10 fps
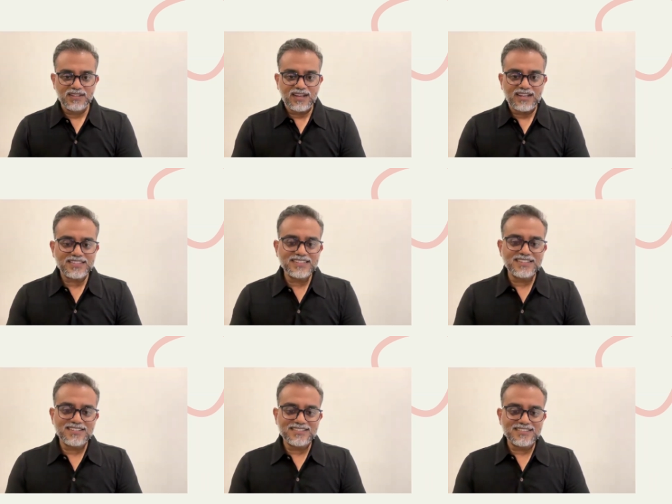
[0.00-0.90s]
I
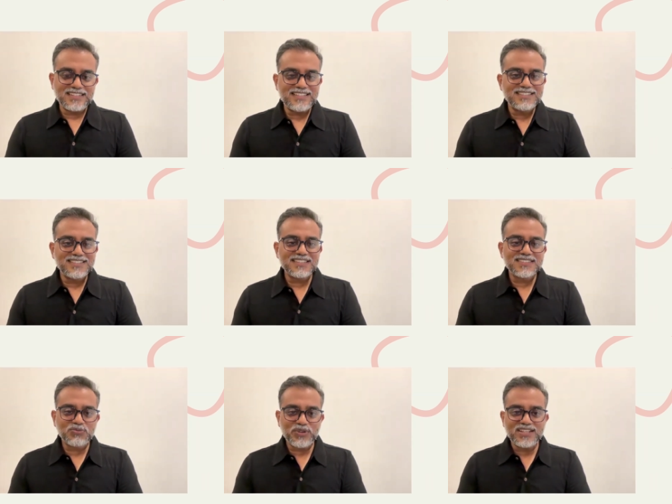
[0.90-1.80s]
think the
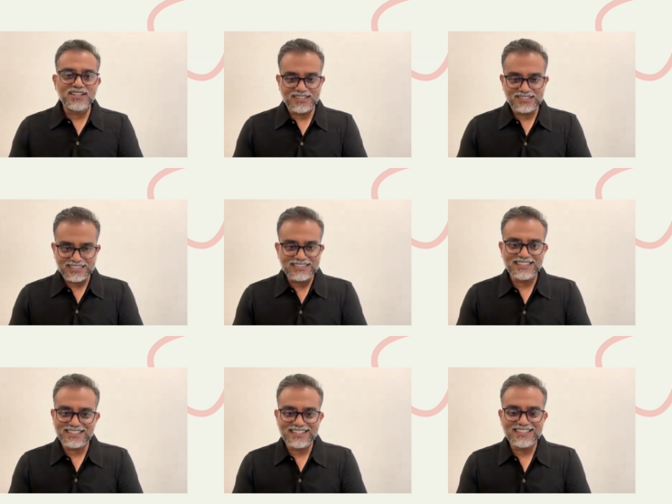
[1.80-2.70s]
easiest way
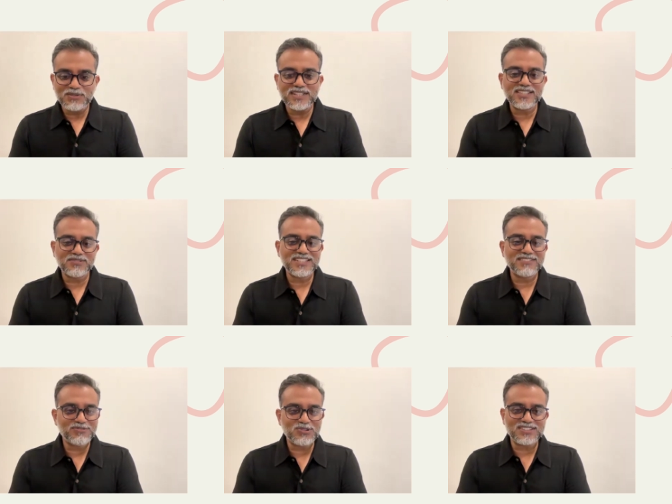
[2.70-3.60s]
currently in
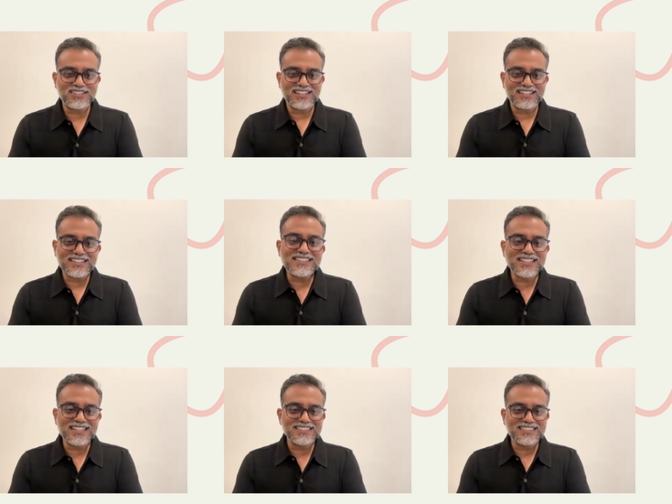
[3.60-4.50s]
2024 like is
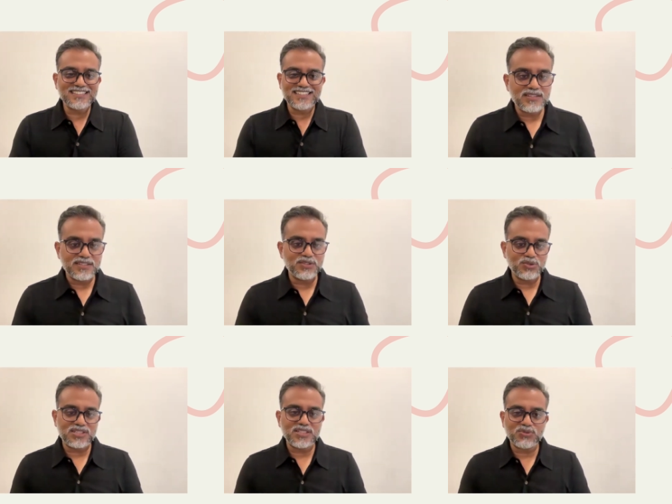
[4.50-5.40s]
LinkedIn,
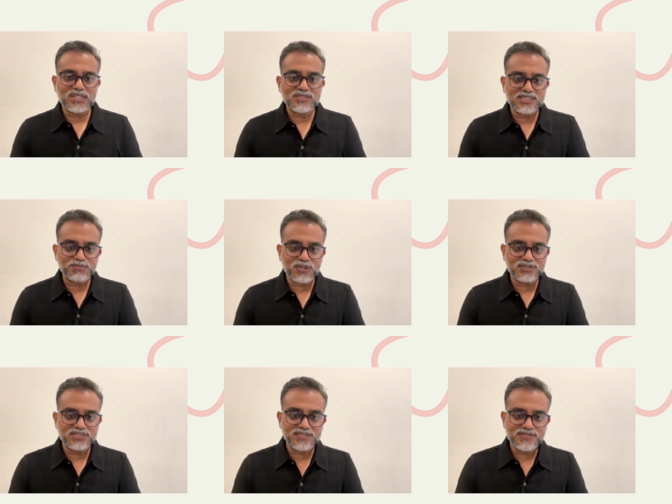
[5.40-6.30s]
usually quite
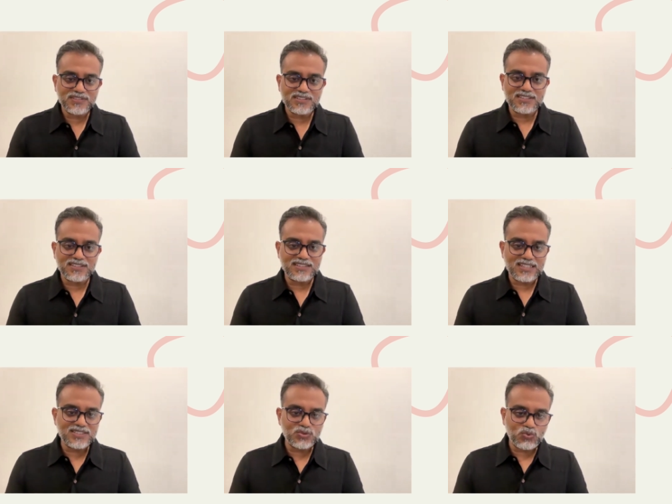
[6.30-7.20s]
responsive. Uh,
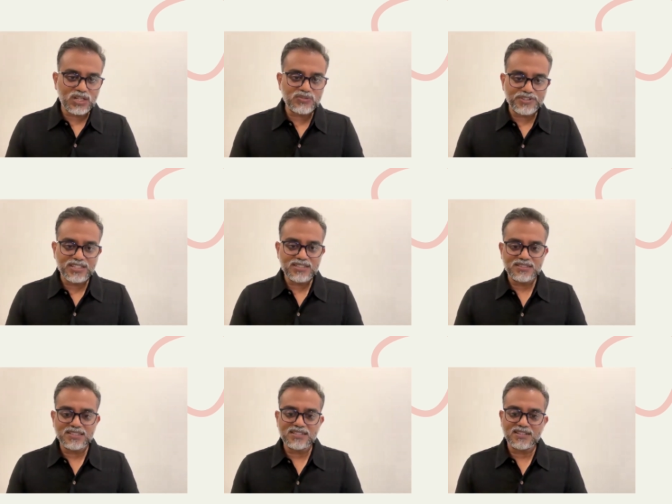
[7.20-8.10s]
that's one way.
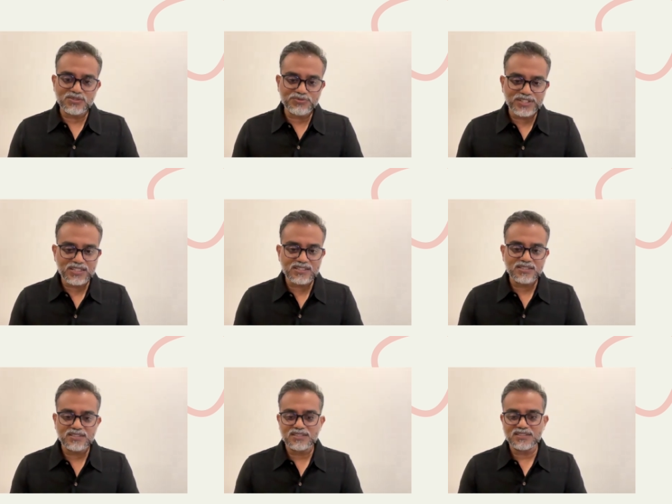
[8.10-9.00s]
The other way
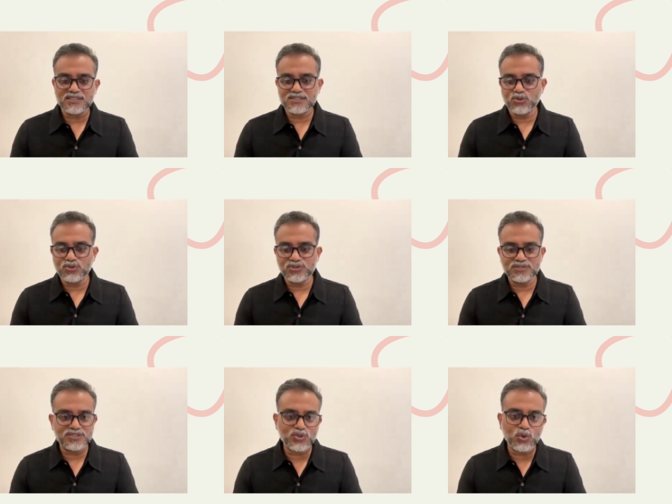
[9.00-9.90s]
is go to
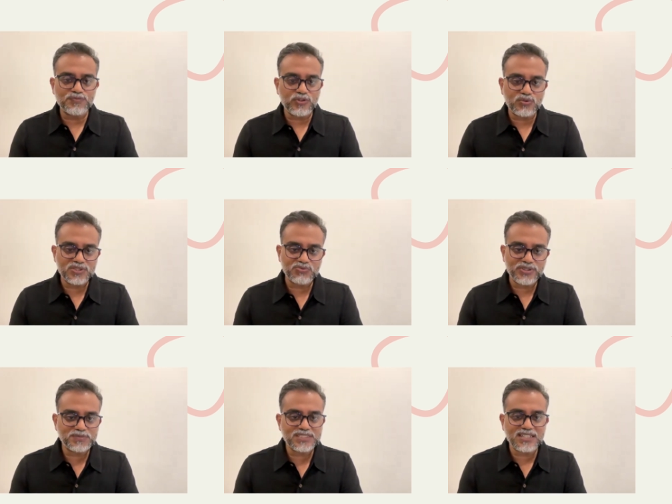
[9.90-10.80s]
the Scope Forward
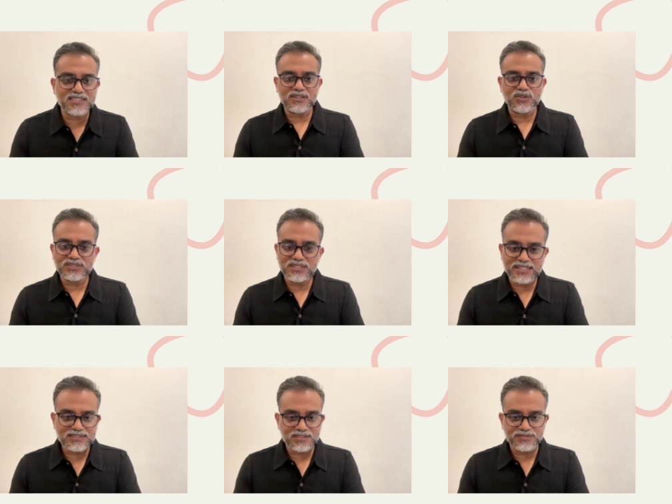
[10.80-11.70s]
website or the
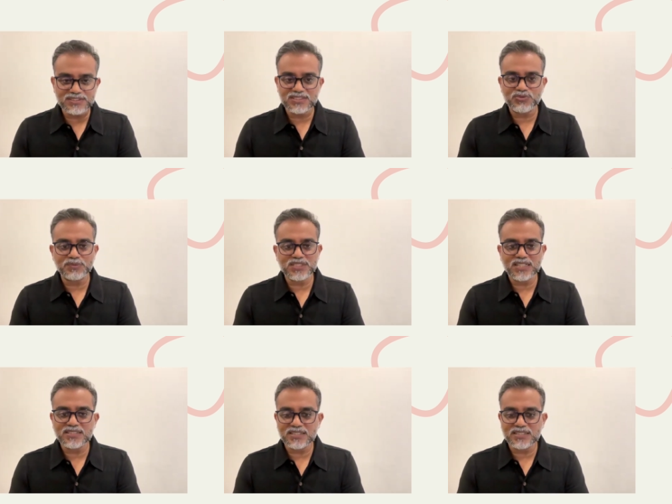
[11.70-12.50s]
NextServices website.